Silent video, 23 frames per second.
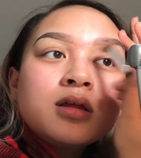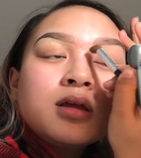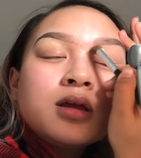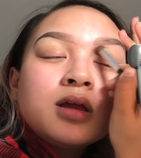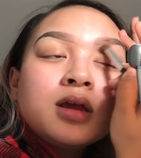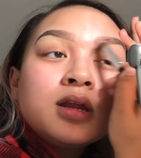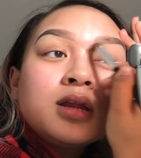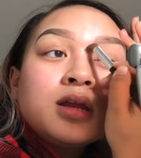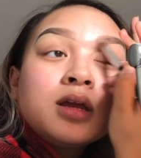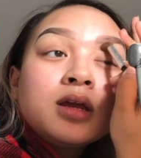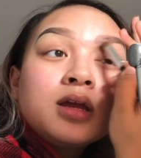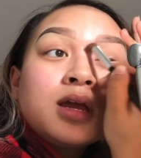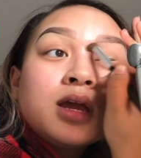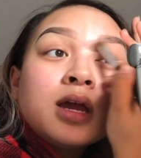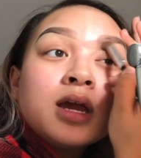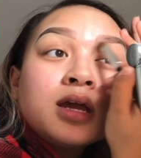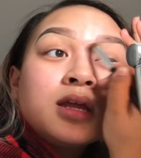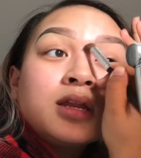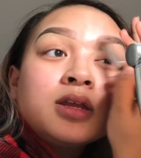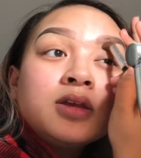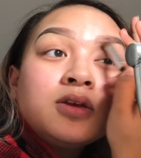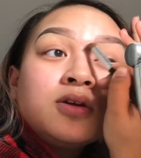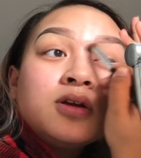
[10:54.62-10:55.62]
and
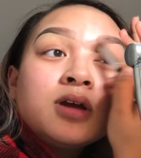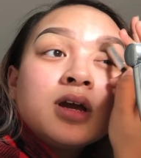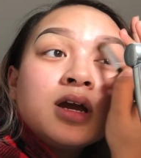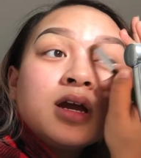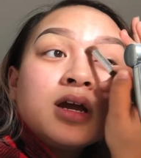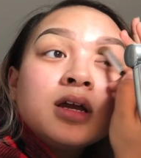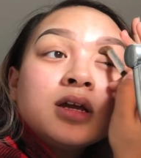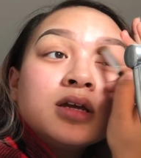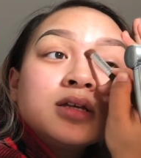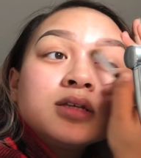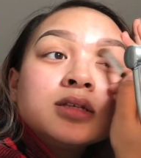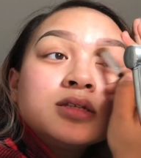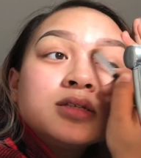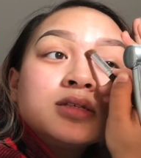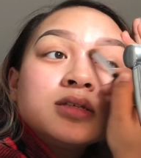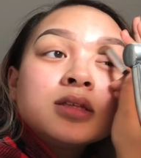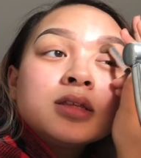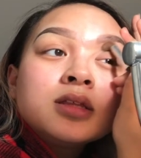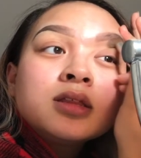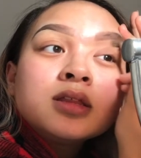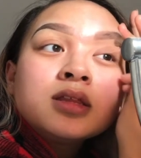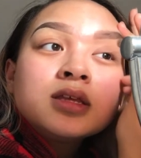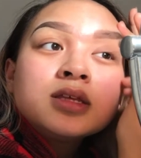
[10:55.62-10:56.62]
again, you guys,
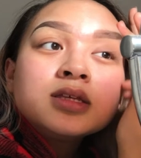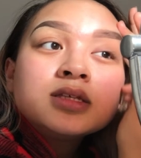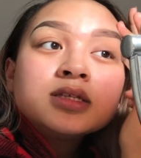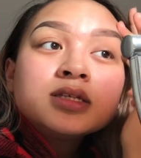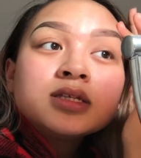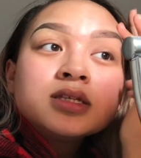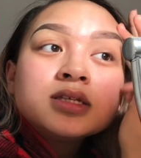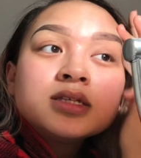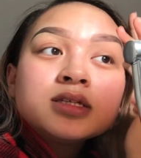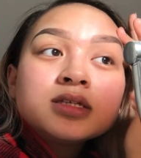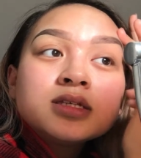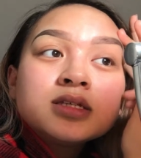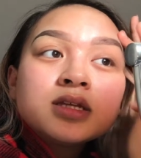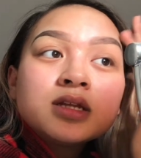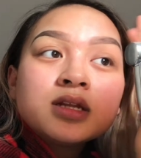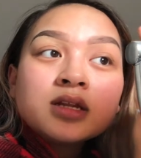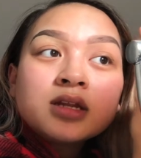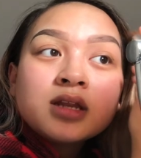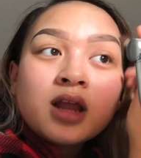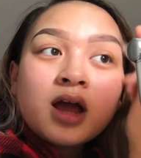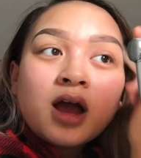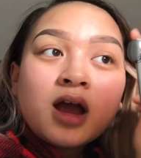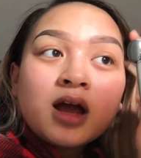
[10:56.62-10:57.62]
this is
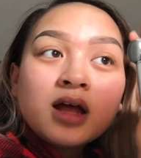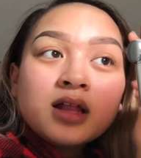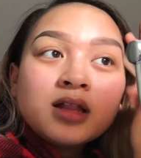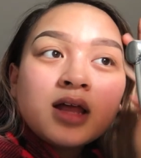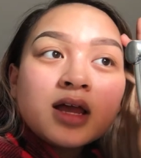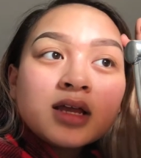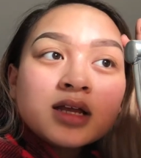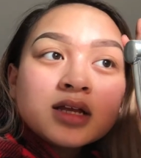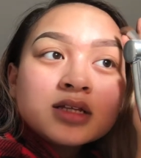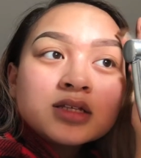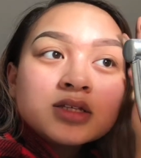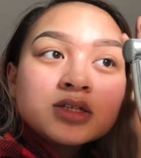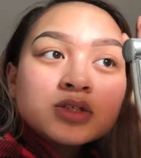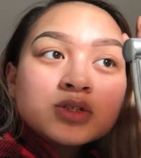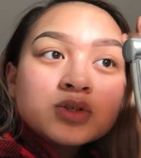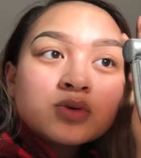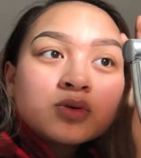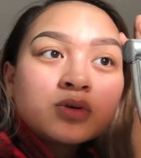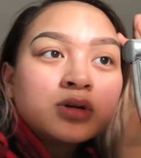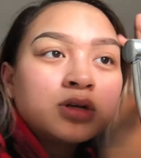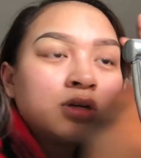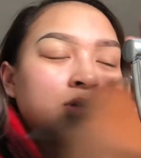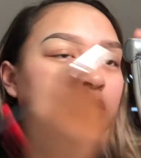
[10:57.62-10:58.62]
not like a
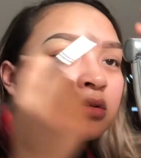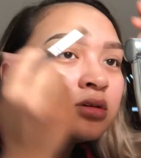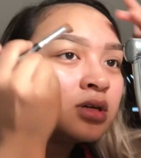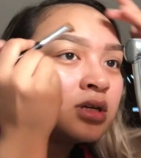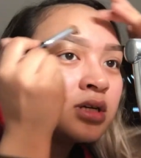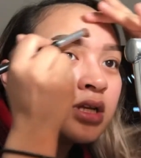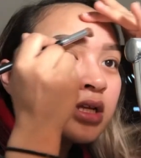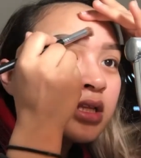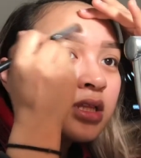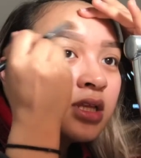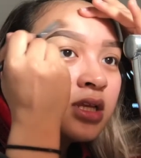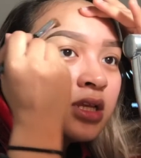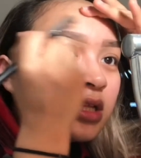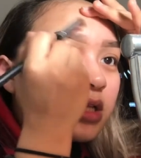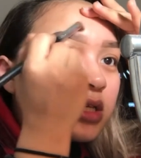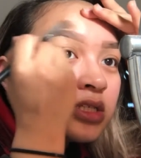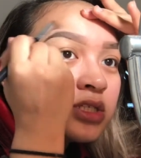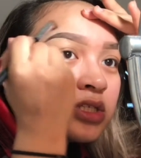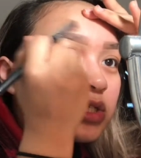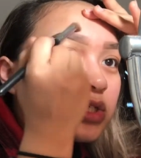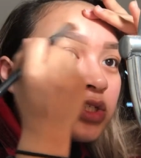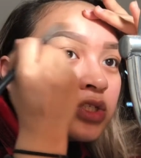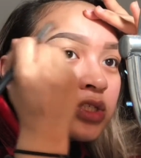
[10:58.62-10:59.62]
tutorial or nothing.
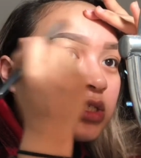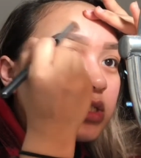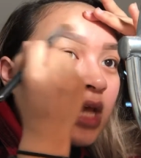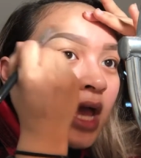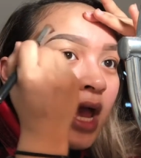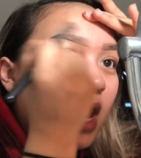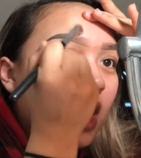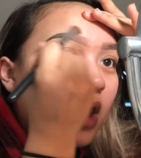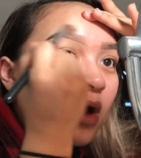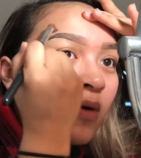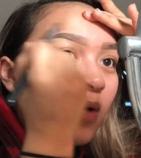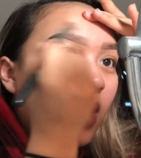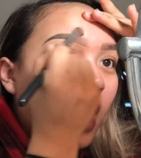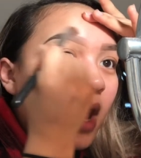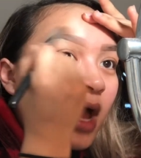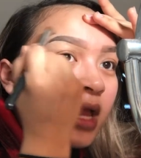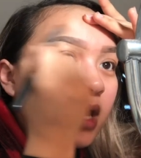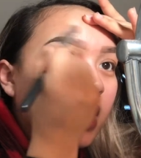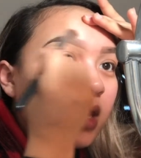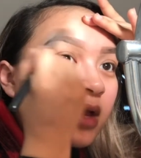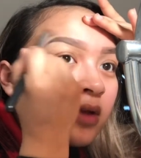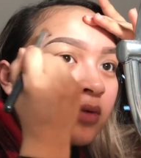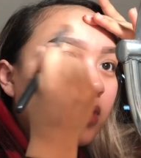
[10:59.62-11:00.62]
This is just how
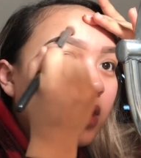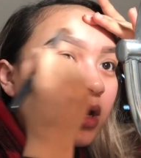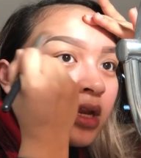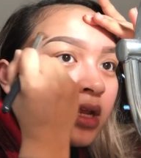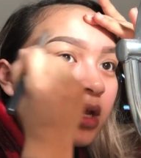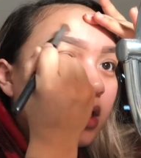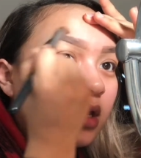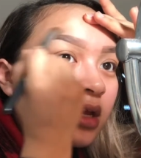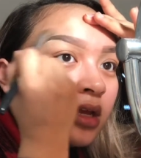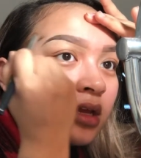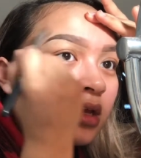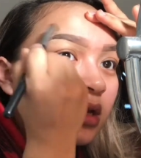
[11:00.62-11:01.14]
I get ready.